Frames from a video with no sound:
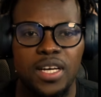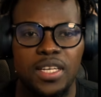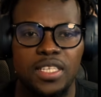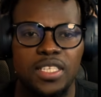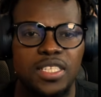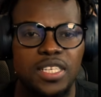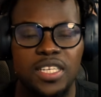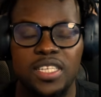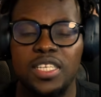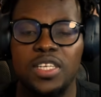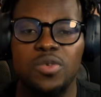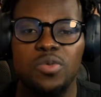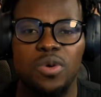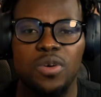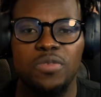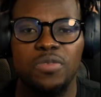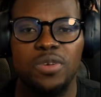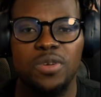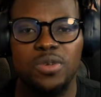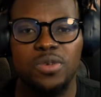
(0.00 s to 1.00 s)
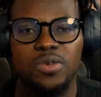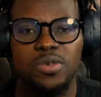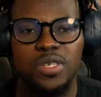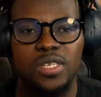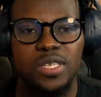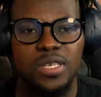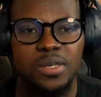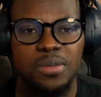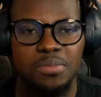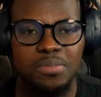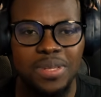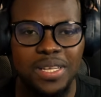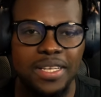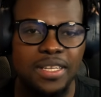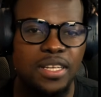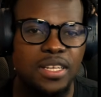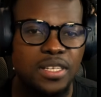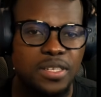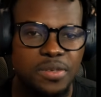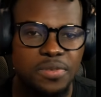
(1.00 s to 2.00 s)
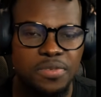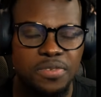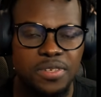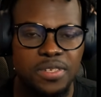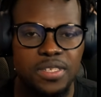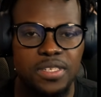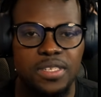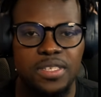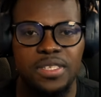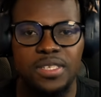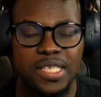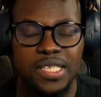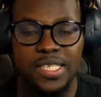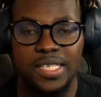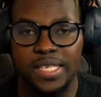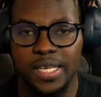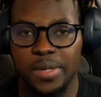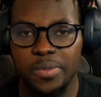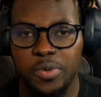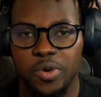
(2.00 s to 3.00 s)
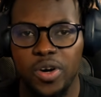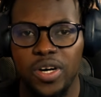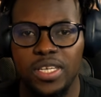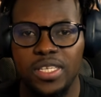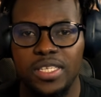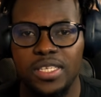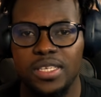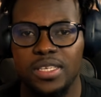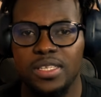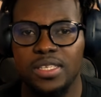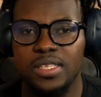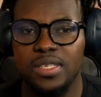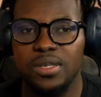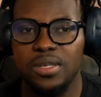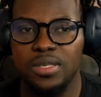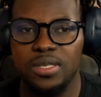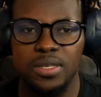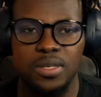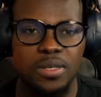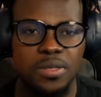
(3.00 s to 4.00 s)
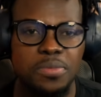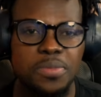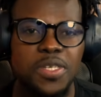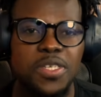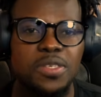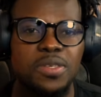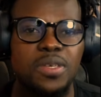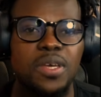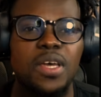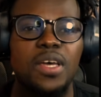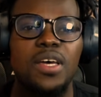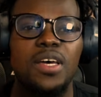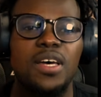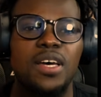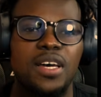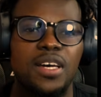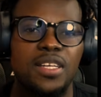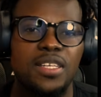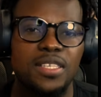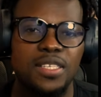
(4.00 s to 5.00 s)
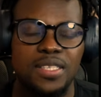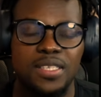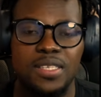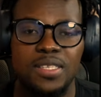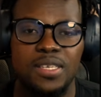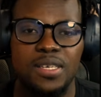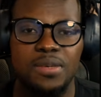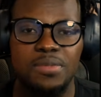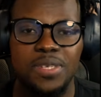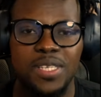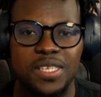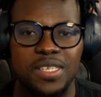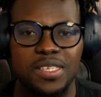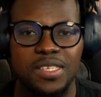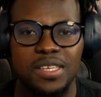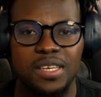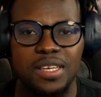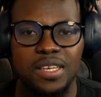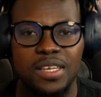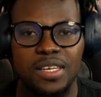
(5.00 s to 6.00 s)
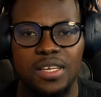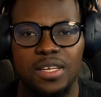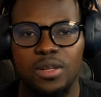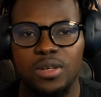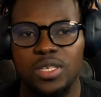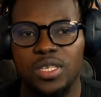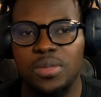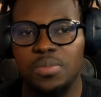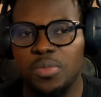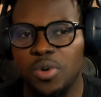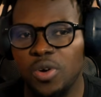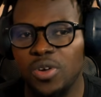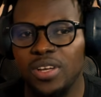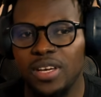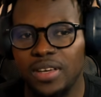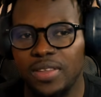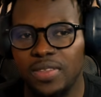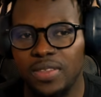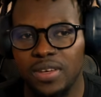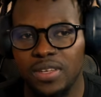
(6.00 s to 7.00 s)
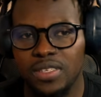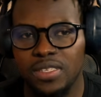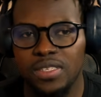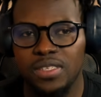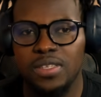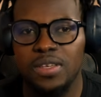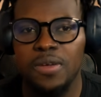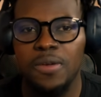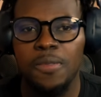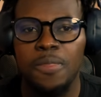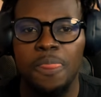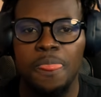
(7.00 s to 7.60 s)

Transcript: An agentic workflow looks completely different. It's stepwise, it's autonomous, and it's deterministic. It looks more like this.